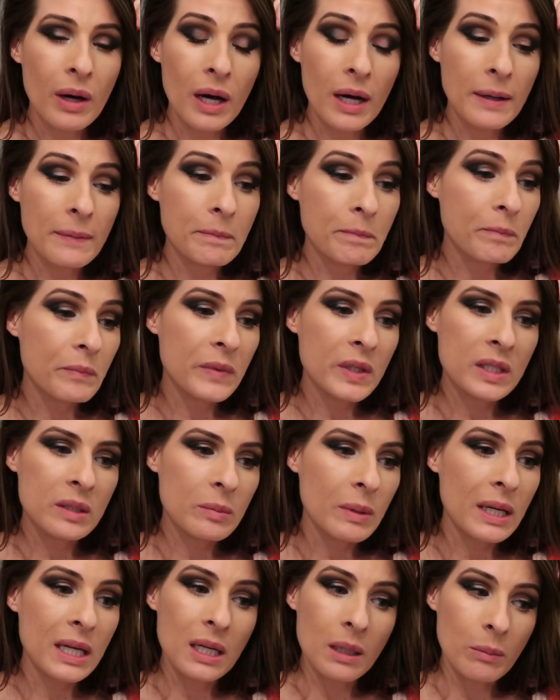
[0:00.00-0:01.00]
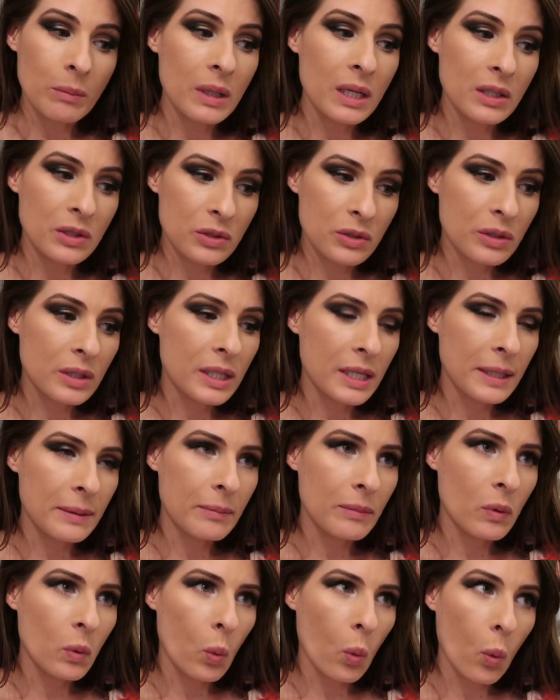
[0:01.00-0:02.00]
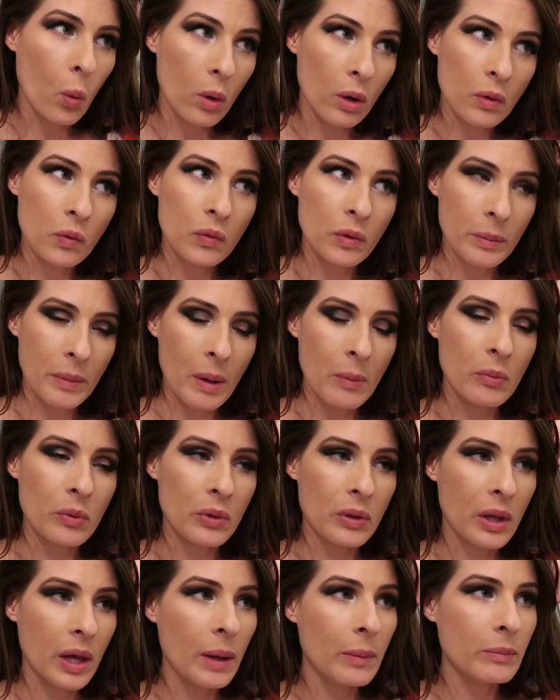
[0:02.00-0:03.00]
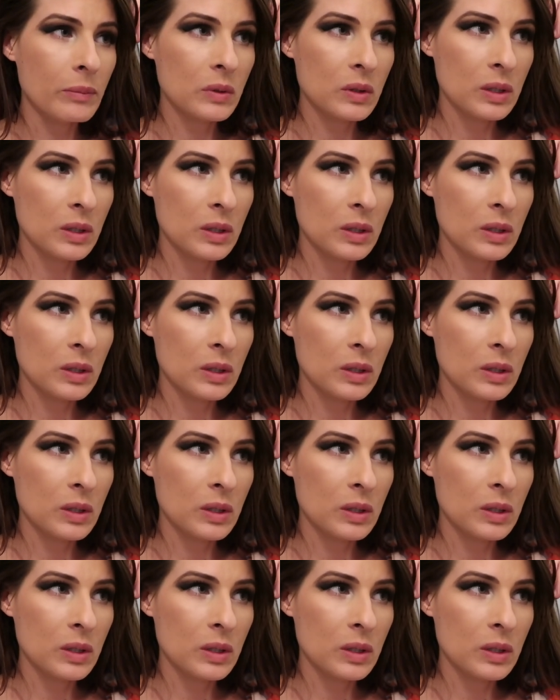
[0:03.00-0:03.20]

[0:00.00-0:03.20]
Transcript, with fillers: but it's making me dream or remember them.